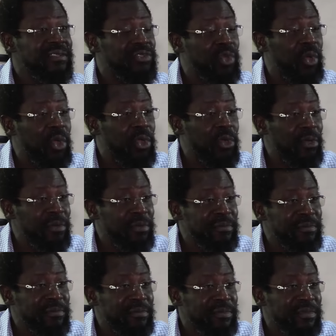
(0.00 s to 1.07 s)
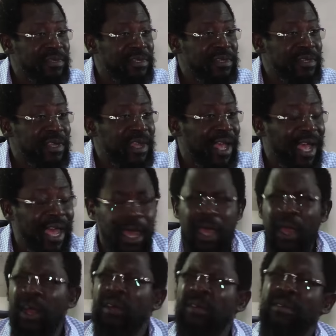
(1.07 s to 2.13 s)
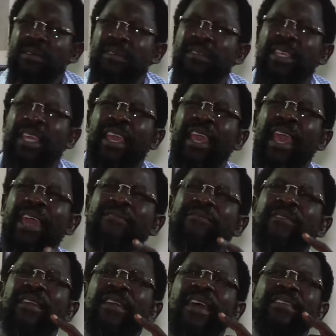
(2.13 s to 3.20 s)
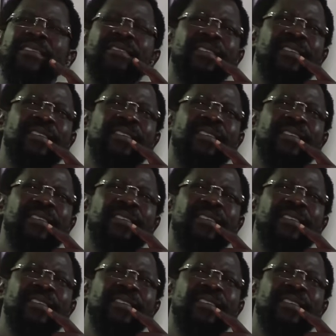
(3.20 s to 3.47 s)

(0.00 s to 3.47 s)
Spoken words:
Togo? I forgot.